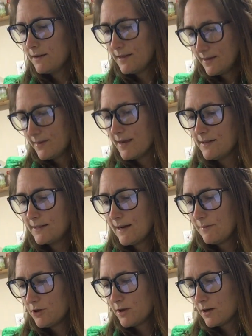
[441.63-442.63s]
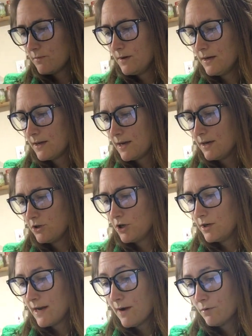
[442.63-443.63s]
they establish the
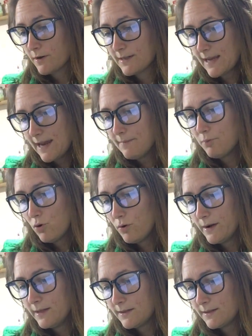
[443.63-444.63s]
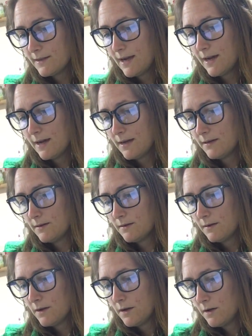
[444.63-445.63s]
communication networks and points and
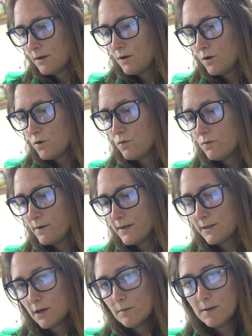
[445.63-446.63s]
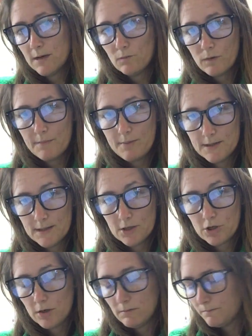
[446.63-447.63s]
who is going to be in what position.